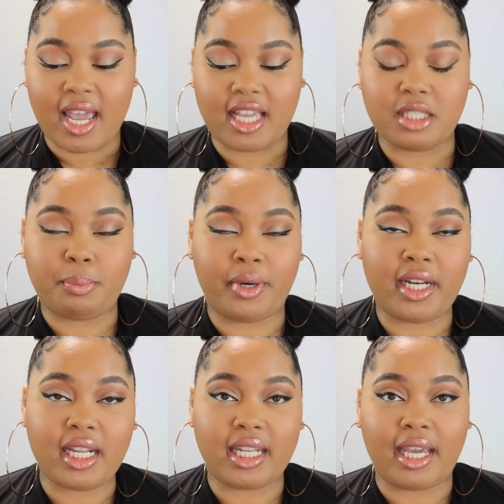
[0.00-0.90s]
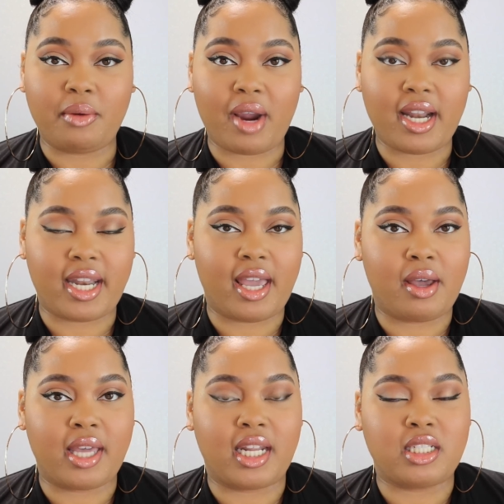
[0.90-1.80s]
It's pretty late right
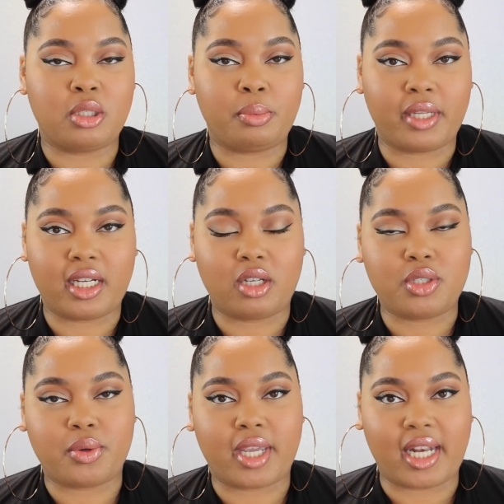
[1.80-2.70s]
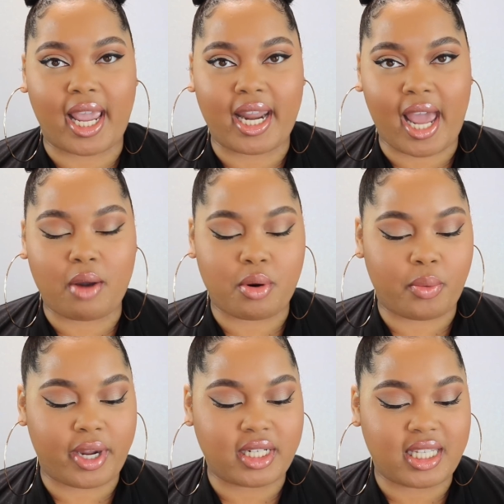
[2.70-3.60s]
now and I do plan on doing an 8 hour
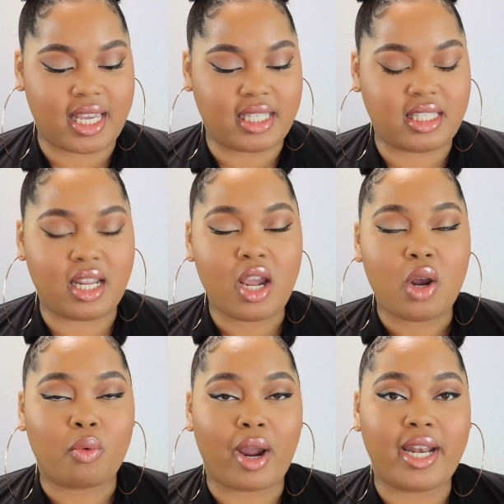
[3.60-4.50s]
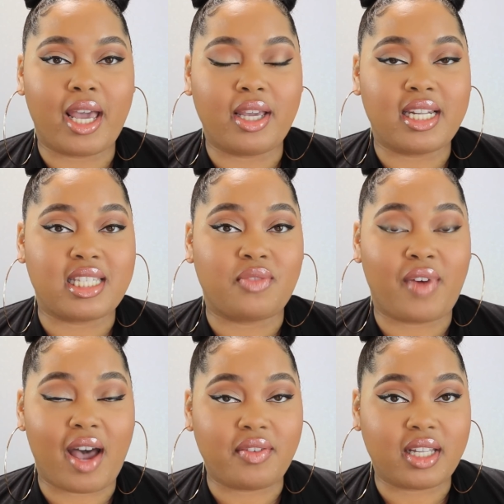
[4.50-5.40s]
wear test. Right now it is
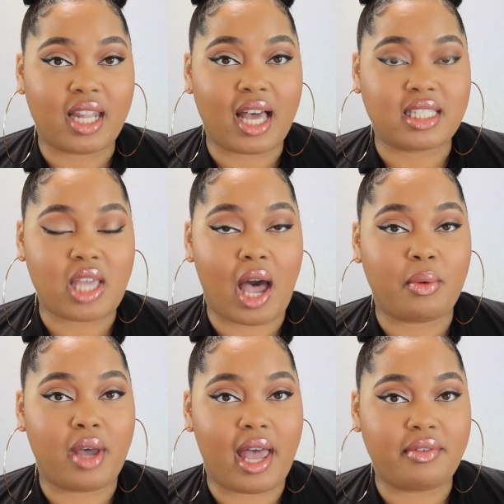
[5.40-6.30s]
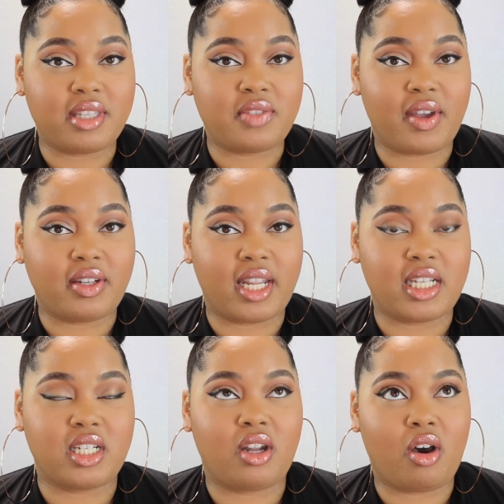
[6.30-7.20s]
5 o'clock so I will have this
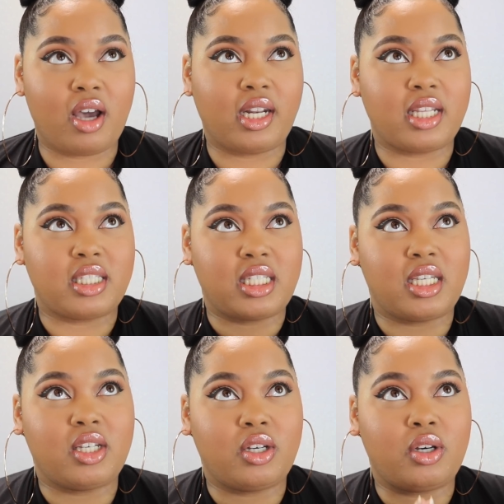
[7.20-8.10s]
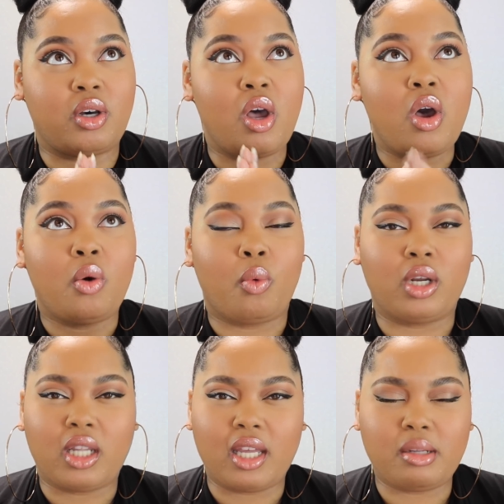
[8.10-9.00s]
foundation on until
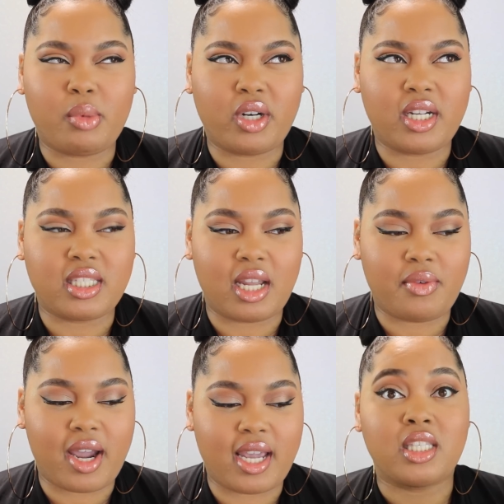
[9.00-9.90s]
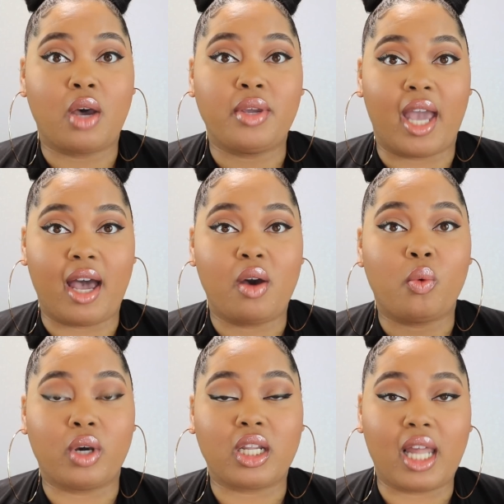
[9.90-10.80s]
1 o'clock in the morning. Is that right? So yeah,
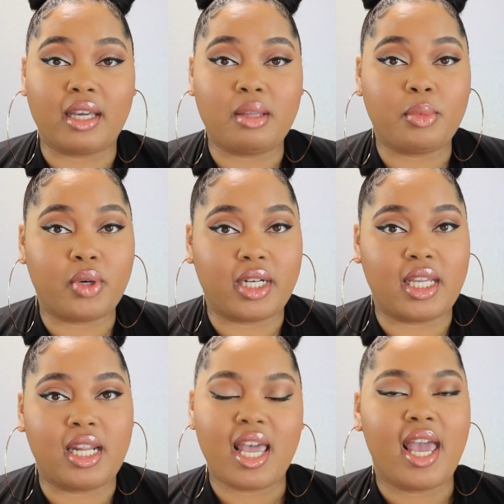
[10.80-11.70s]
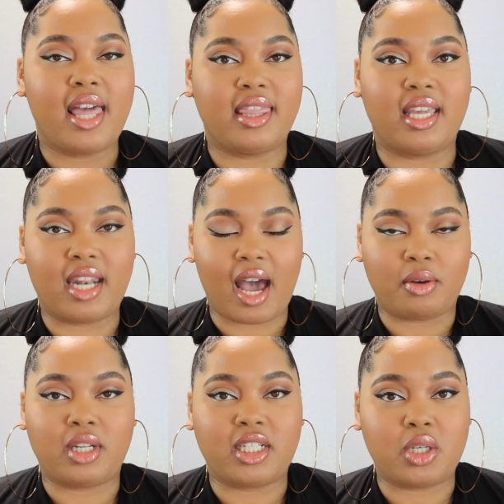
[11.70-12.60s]
1 o'clock in the morning and then I
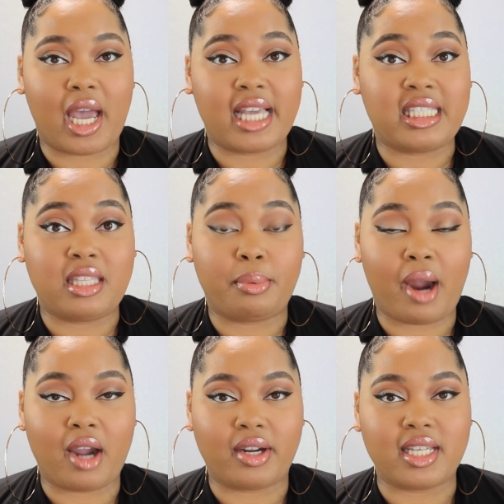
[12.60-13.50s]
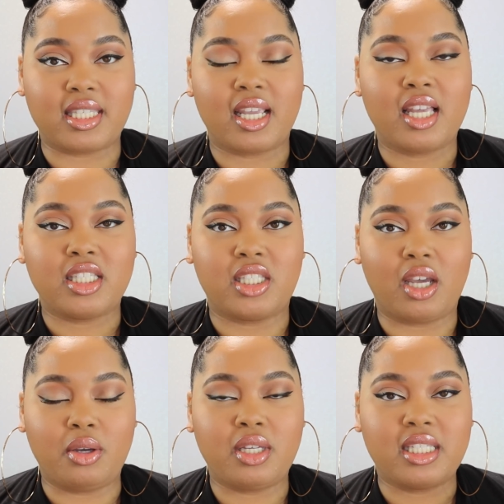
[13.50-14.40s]
will let you guys see the progress.
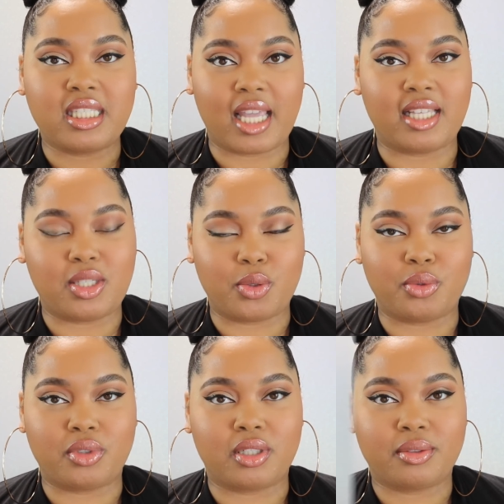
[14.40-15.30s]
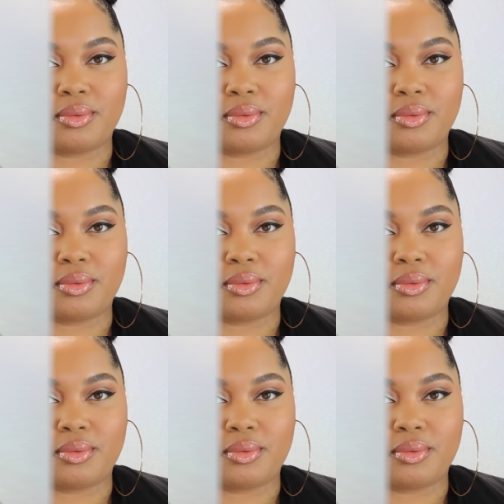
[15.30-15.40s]
So stay tuned.